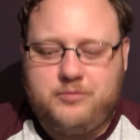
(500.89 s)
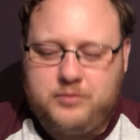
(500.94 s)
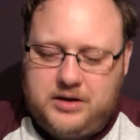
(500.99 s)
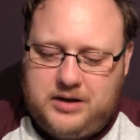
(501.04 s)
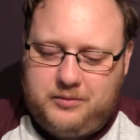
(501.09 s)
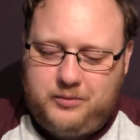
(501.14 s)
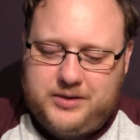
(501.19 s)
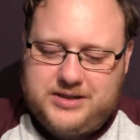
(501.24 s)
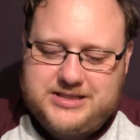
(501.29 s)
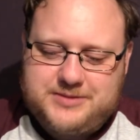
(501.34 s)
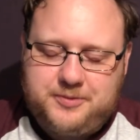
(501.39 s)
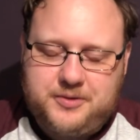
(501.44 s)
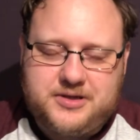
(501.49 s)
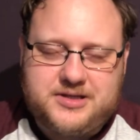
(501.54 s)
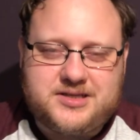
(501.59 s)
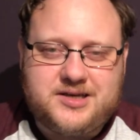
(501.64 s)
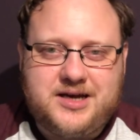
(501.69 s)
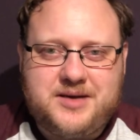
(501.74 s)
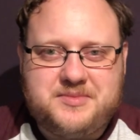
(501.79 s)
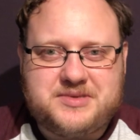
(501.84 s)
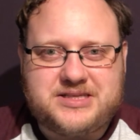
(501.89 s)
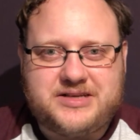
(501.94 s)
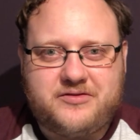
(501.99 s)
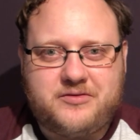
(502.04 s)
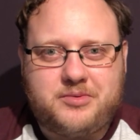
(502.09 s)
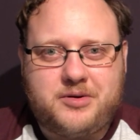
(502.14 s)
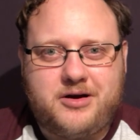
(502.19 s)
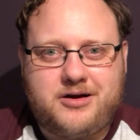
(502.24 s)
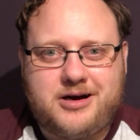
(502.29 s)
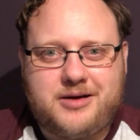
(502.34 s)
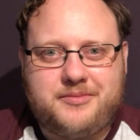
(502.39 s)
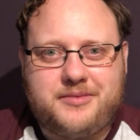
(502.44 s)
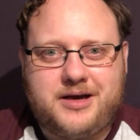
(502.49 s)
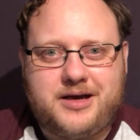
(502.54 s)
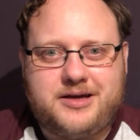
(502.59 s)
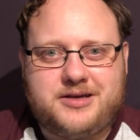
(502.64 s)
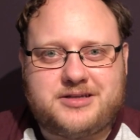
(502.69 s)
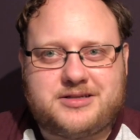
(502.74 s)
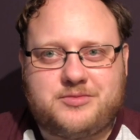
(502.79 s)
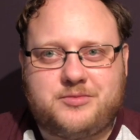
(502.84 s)
Well, Once Upon a Time is another program that
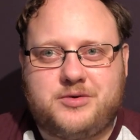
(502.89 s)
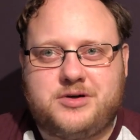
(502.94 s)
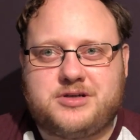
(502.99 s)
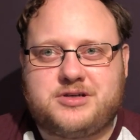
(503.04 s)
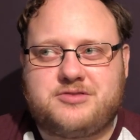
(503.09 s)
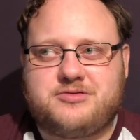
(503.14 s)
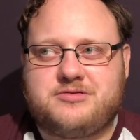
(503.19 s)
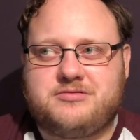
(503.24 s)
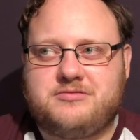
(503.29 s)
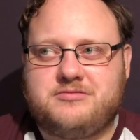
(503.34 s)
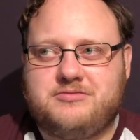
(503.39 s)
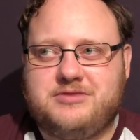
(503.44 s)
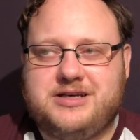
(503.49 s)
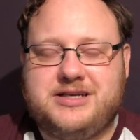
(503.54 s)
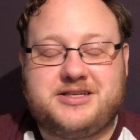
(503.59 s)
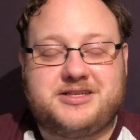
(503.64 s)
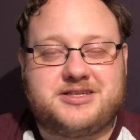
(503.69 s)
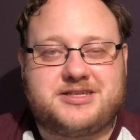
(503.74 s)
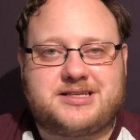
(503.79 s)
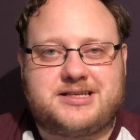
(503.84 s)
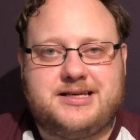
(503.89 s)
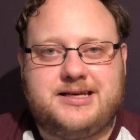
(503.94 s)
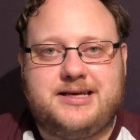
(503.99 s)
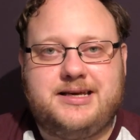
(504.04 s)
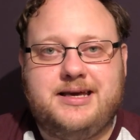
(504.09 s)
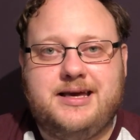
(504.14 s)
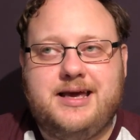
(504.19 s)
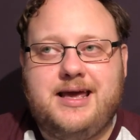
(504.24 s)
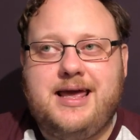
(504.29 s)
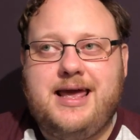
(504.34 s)
I used to watch religiously,